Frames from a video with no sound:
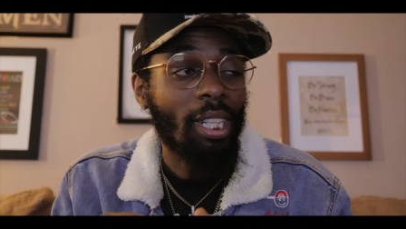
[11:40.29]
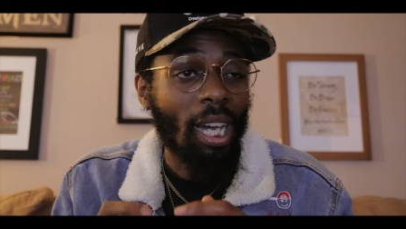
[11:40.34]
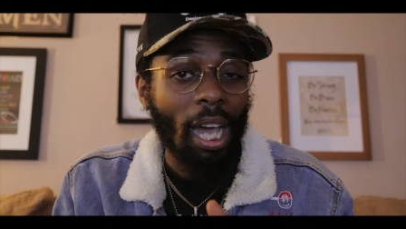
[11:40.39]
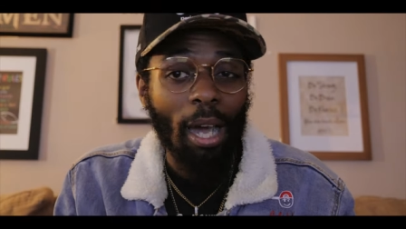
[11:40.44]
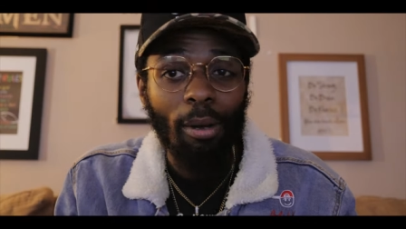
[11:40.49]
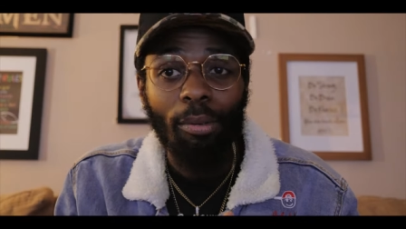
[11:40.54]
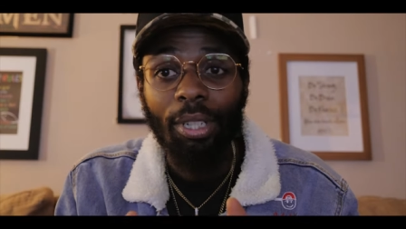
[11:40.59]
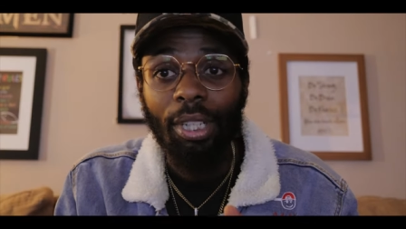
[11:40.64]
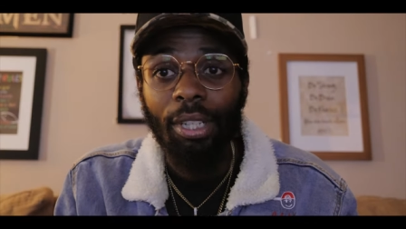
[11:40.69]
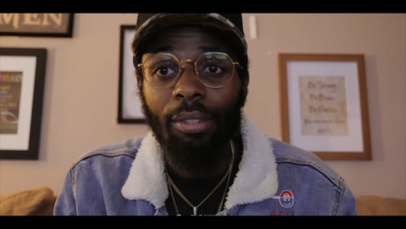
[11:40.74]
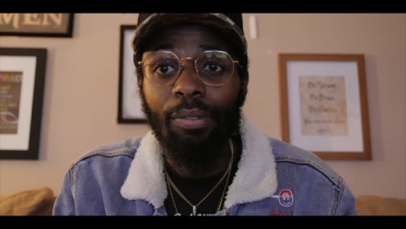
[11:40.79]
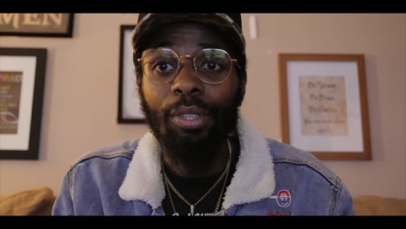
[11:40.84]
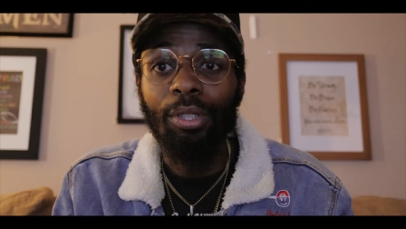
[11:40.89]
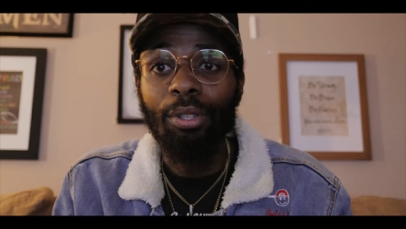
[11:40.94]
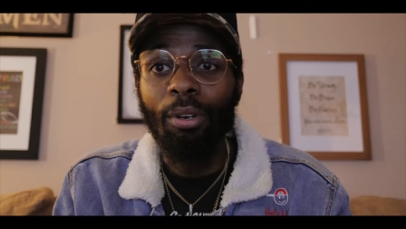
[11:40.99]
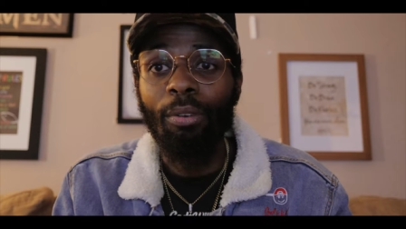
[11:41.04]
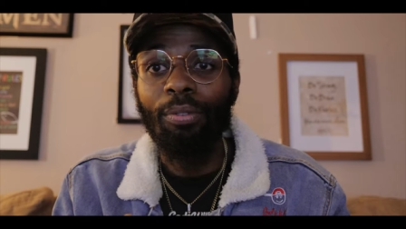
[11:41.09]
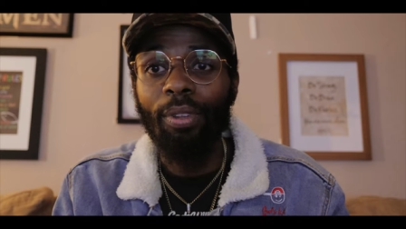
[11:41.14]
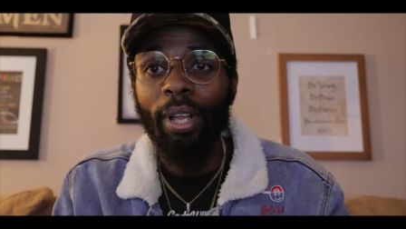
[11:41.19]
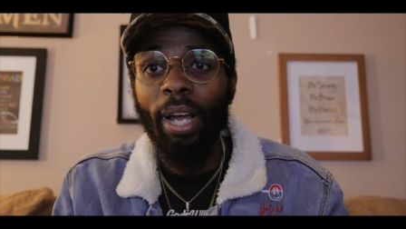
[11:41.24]
I will give you
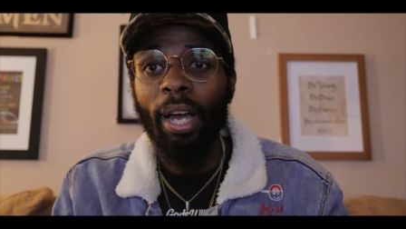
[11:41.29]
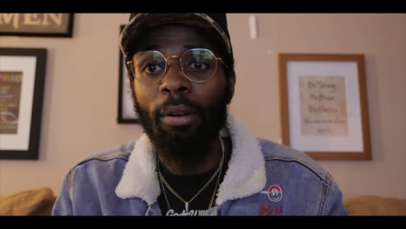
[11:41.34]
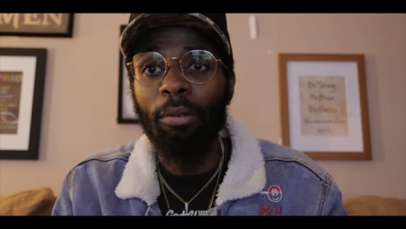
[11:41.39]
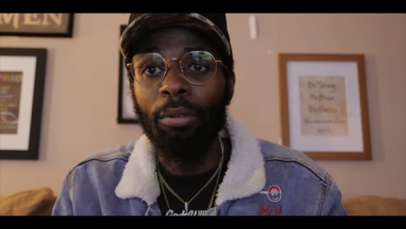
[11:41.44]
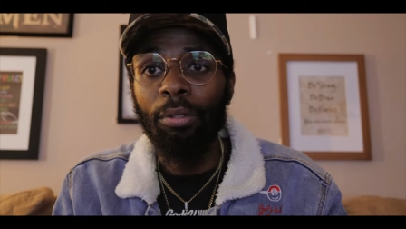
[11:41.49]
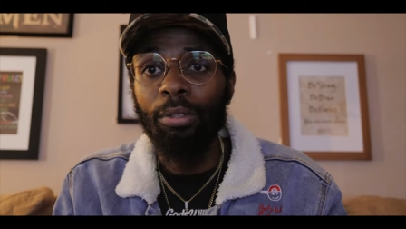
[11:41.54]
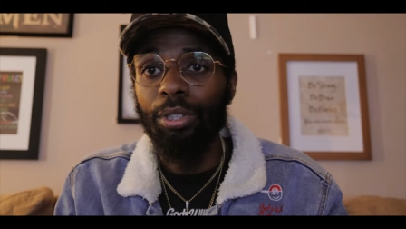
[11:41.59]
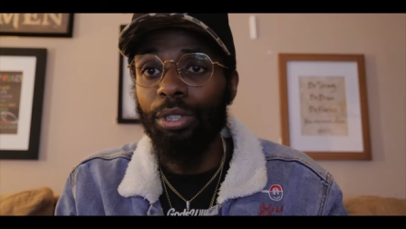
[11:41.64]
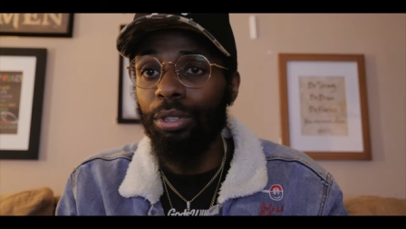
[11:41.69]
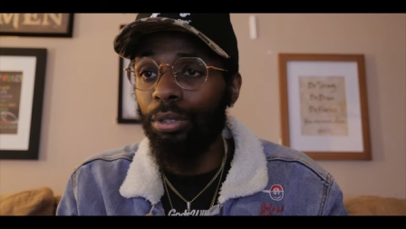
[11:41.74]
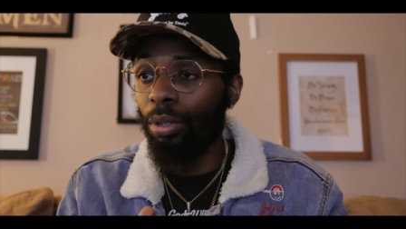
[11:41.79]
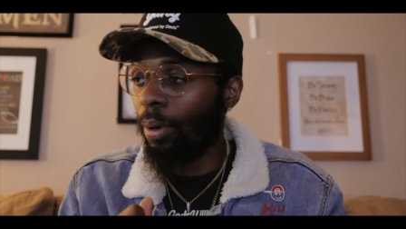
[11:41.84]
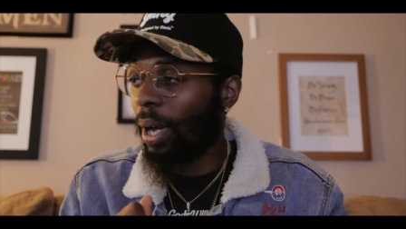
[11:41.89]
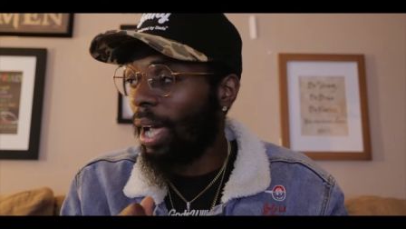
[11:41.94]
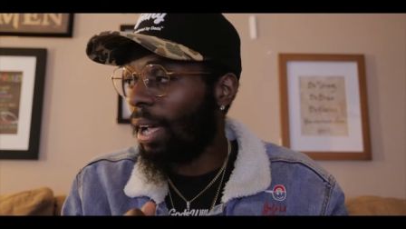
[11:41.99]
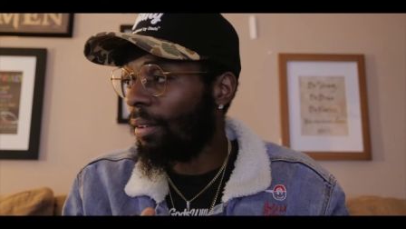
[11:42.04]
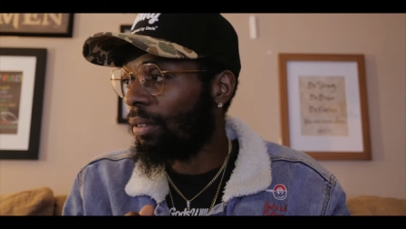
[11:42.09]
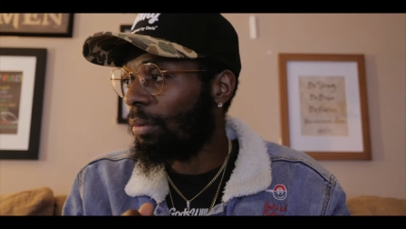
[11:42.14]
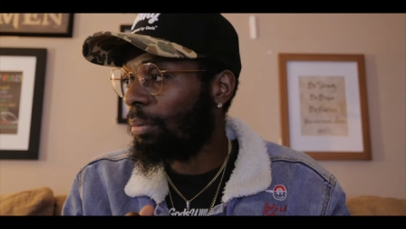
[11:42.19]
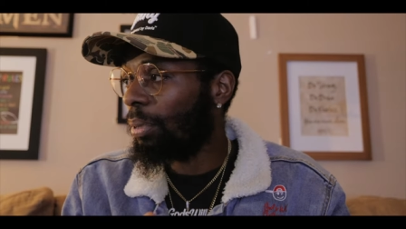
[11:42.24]
your flowers. You don't
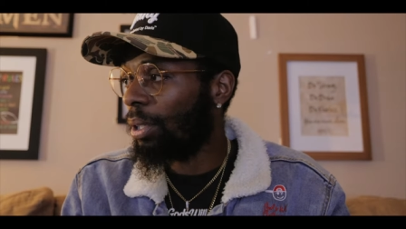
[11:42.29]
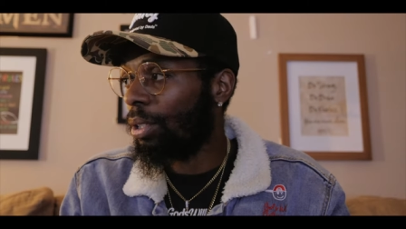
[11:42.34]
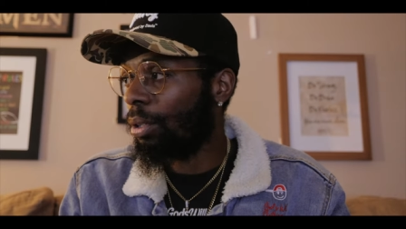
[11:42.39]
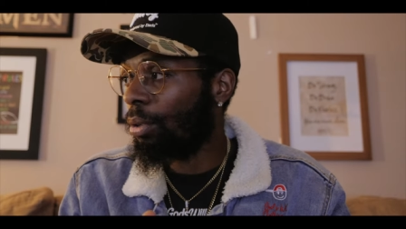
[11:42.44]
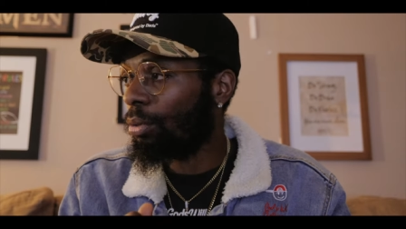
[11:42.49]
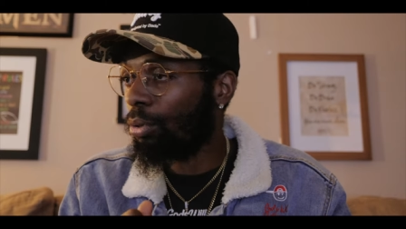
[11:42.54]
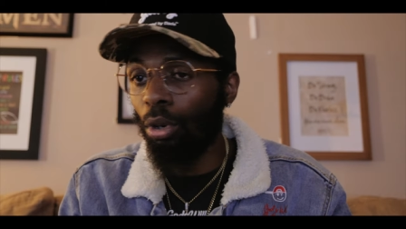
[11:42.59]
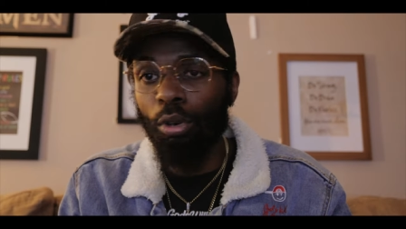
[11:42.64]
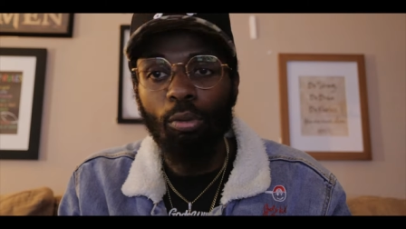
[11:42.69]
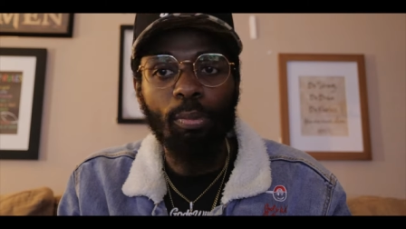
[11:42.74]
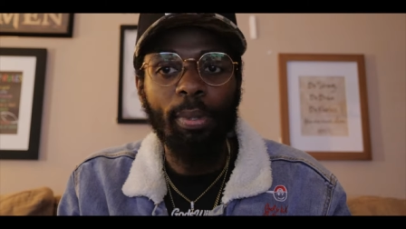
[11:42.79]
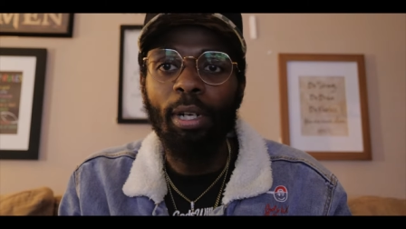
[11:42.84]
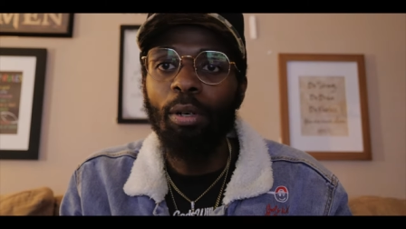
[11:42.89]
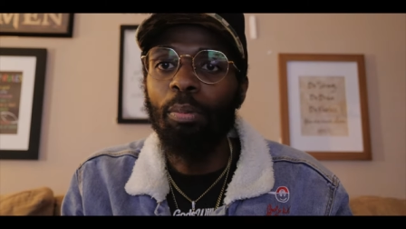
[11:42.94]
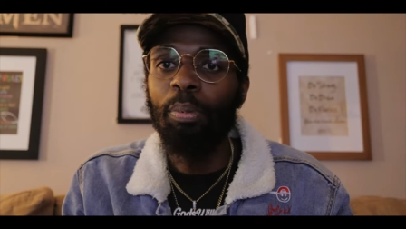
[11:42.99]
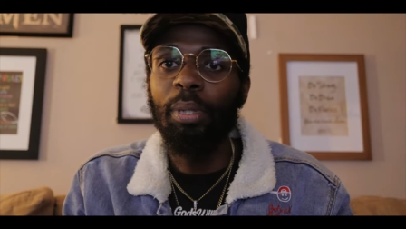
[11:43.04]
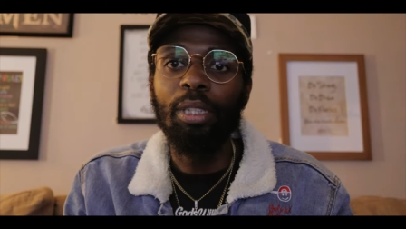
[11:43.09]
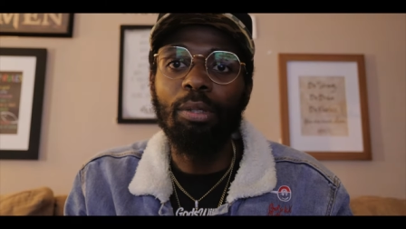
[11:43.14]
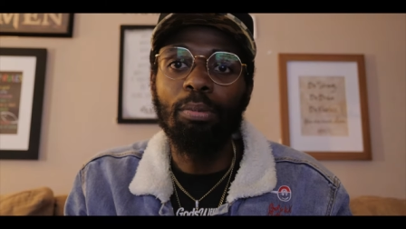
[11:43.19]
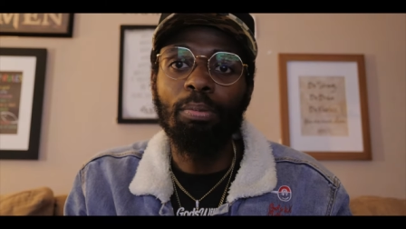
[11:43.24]
have to be no Nobel
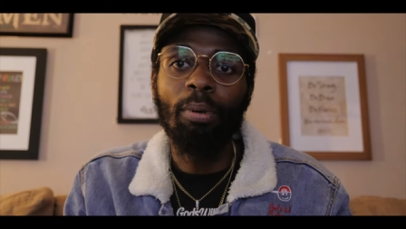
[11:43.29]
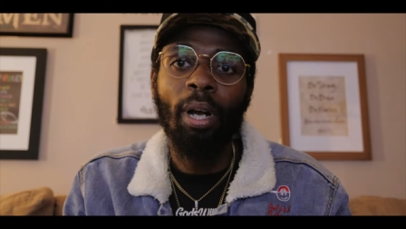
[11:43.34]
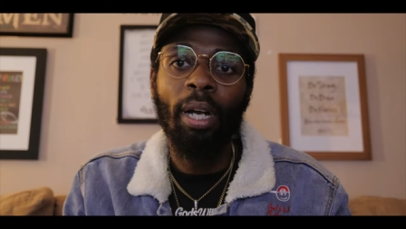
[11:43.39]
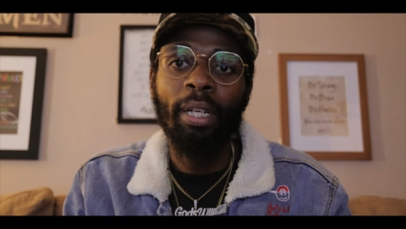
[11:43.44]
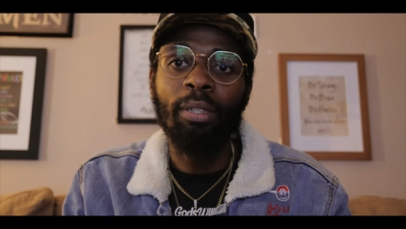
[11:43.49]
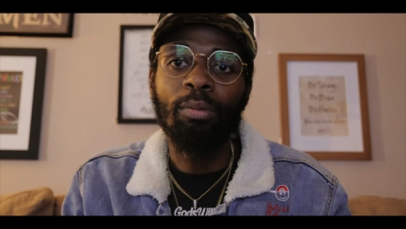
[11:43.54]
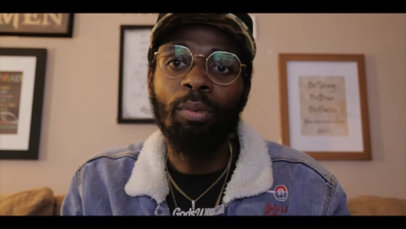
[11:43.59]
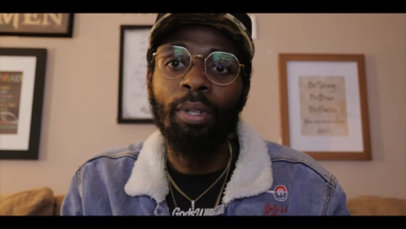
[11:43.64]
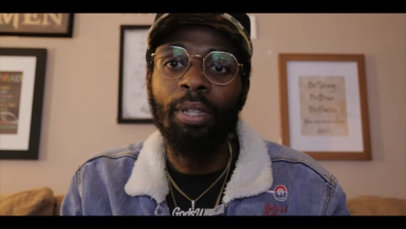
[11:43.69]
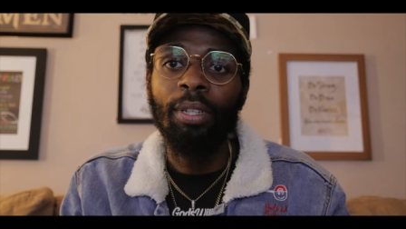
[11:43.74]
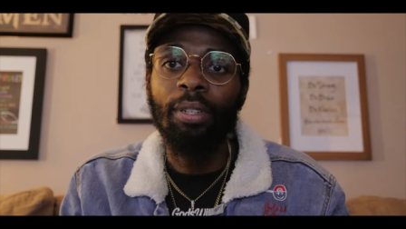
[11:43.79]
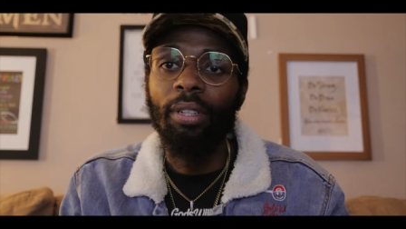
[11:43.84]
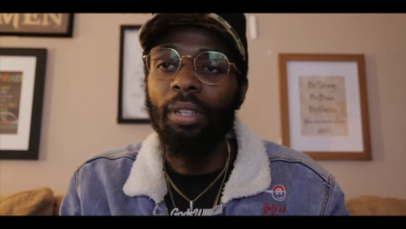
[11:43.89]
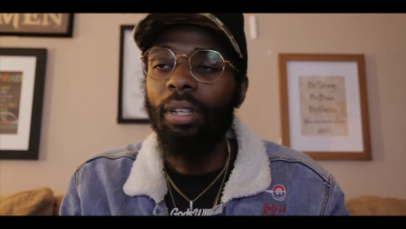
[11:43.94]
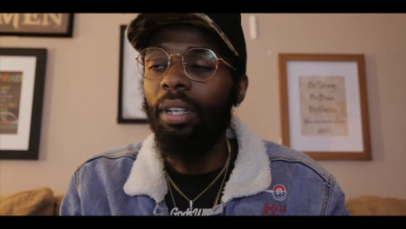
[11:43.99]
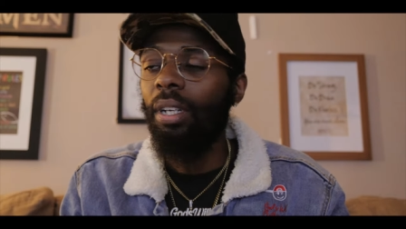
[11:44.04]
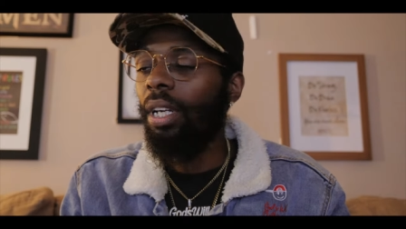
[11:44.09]
Peace Prize winner.